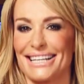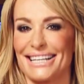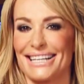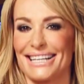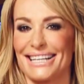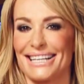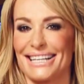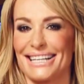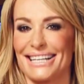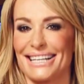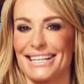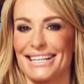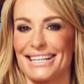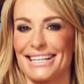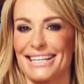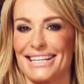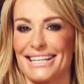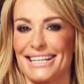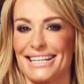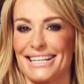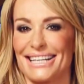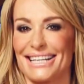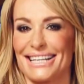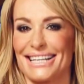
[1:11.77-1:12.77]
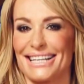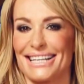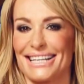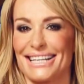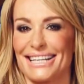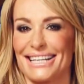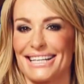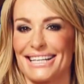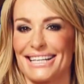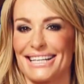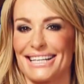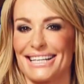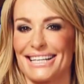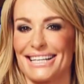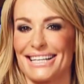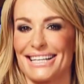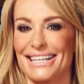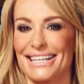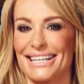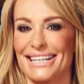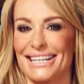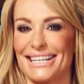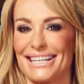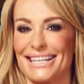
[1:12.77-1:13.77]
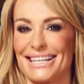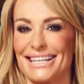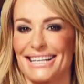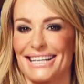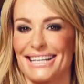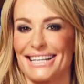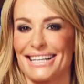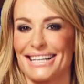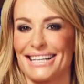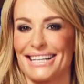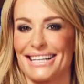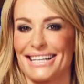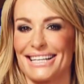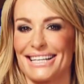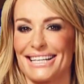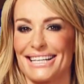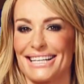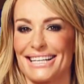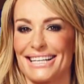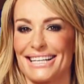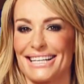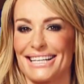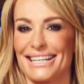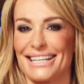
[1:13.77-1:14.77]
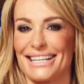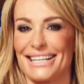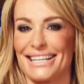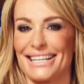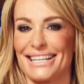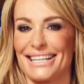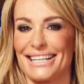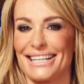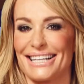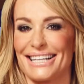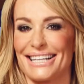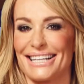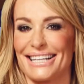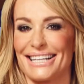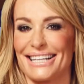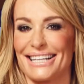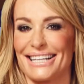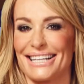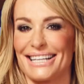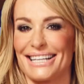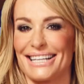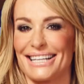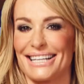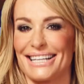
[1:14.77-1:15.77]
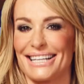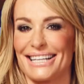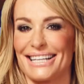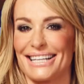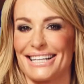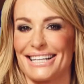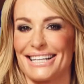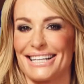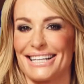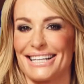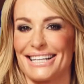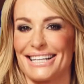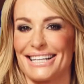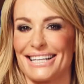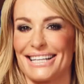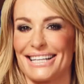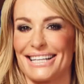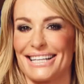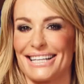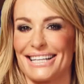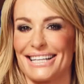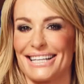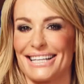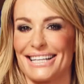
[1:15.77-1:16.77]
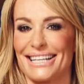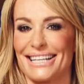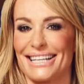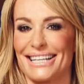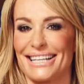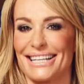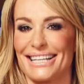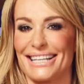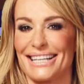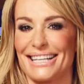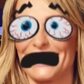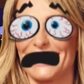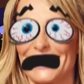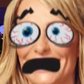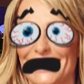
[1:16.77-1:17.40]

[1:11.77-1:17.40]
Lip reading: No words are spoken by the person on screen.